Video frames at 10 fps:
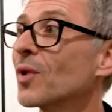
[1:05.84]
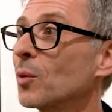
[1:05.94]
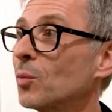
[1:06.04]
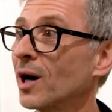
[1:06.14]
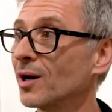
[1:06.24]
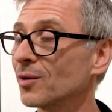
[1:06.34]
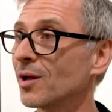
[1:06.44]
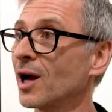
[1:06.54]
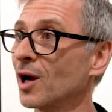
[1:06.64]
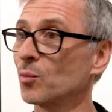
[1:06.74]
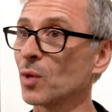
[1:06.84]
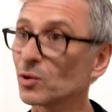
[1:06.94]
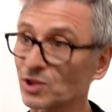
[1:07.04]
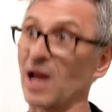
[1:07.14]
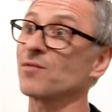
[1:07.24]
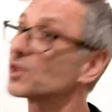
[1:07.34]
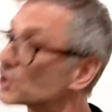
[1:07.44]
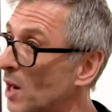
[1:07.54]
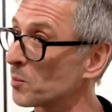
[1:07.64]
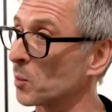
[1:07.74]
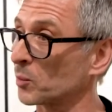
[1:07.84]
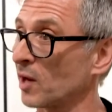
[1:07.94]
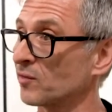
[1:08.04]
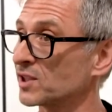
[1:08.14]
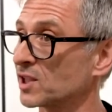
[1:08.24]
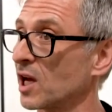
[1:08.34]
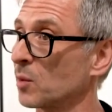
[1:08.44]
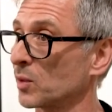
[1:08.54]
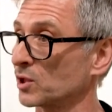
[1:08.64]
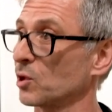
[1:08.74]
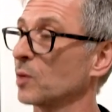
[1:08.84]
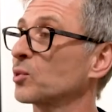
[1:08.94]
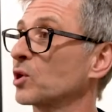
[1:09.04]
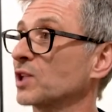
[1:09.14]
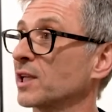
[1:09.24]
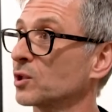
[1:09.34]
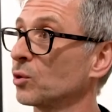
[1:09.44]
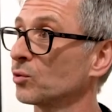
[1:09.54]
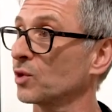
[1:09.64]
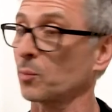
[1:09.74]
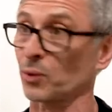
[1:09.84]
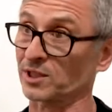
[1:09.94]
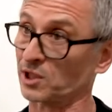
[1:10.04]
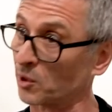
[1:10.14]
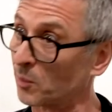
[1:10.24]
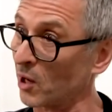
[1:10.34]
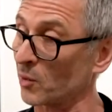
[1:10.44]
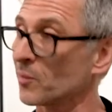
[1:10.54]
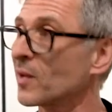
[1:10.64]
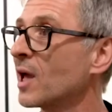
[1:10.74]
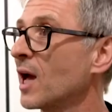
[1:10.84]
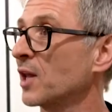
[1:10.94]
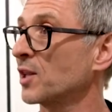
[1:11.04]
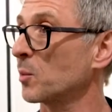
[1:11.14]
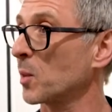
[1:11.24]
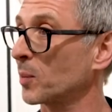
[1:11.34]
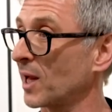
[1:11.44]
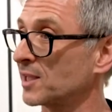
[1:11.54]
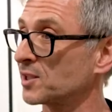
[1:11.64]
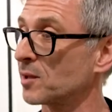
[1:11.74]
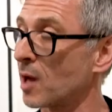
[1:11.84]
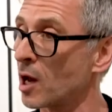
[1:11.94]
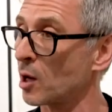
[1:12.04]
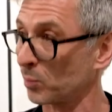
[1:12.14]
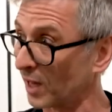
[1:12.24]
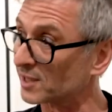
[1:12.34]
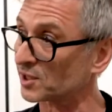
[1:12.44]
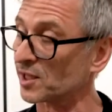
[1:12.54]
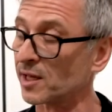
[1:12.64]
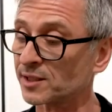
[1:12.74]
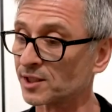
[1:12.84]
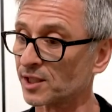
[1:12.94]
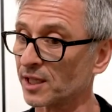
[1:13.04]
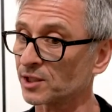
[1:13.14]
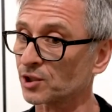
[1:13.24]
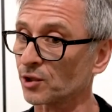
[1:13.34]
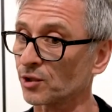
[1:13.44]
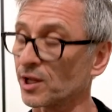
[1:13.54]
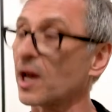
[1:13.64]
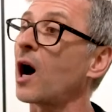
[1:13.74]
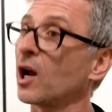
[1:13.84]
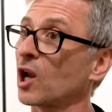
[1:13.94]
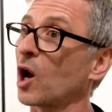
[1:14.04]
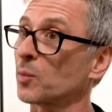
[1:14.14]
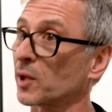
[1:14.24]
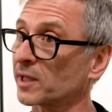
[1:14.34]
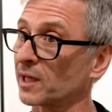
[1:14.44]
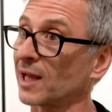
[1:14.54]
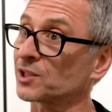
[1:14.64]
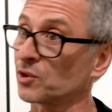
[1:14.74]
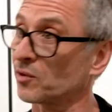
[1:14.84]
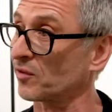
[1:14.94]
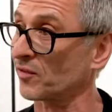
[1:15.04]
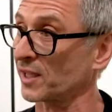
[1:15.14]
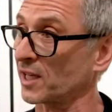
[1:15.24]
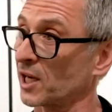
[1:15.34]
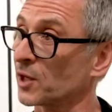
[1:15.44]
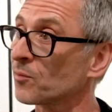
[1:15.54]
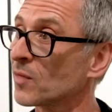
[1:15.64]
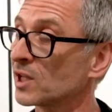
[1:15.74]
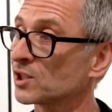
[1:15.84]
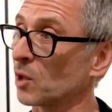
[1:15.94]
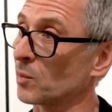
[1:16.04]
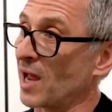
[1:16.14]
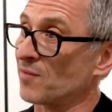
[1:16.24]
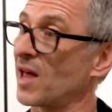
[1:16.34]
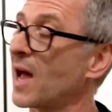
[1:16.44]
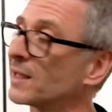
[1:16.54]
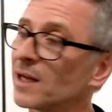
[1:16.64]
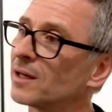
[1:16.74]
Well, we also have the Chapman Brothers. We do a project called The Print and the Poem, and then we place this into the art library collection of the V&A. So we have that, and